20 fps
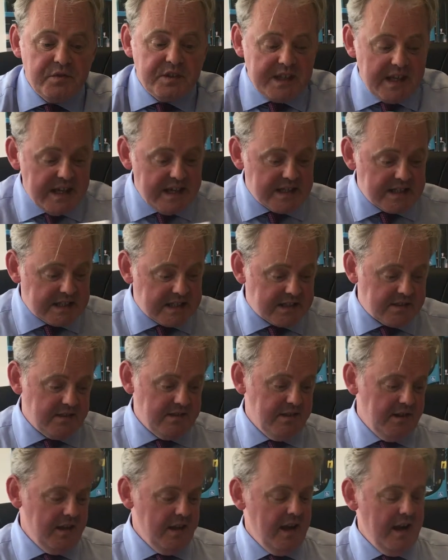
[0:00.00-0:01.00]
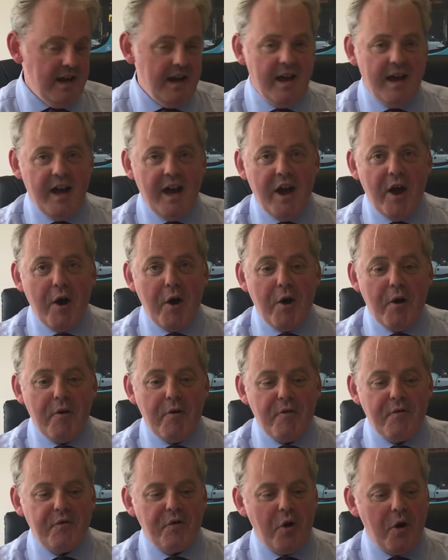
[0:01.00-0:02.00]
of these
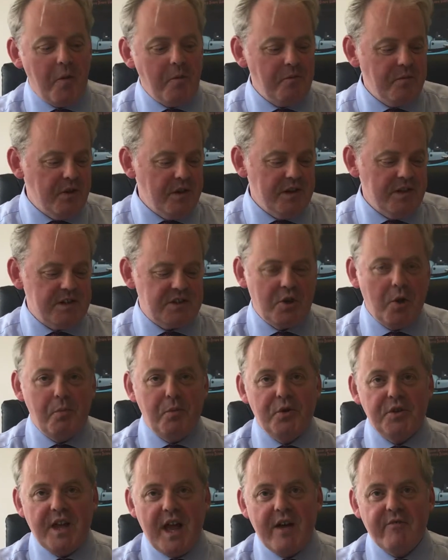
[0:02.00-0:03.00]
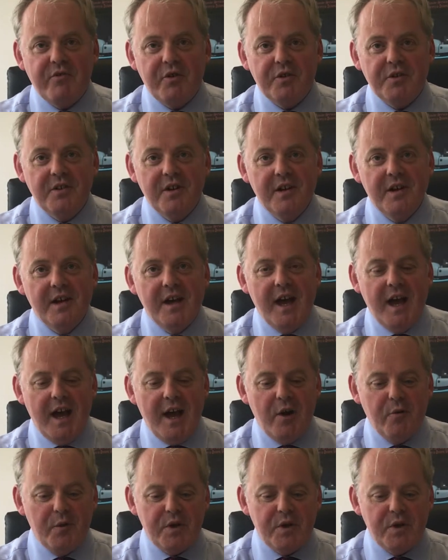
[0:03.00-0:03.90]
from Sgobod Afon,